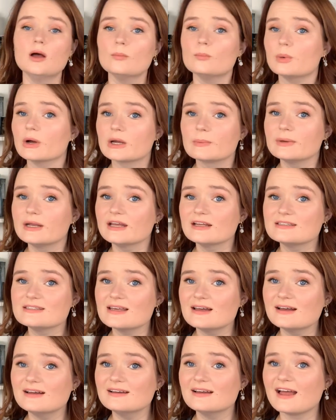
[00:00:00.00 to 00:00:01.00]
Book
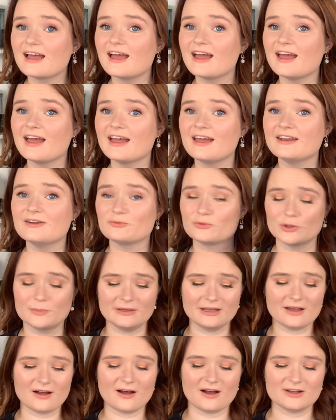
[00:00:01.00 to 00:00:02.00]
Bonanza, and
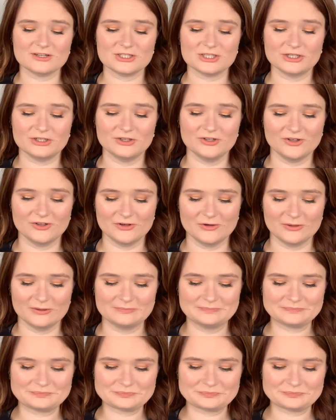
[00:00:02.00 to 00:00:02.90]
Ruby got to